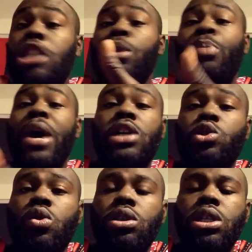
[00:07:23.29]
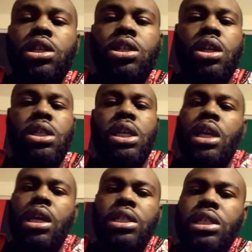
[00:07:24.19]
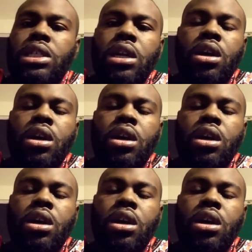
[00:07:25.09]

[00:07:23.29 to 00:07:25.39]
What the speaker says: to be passed on to the youngins and to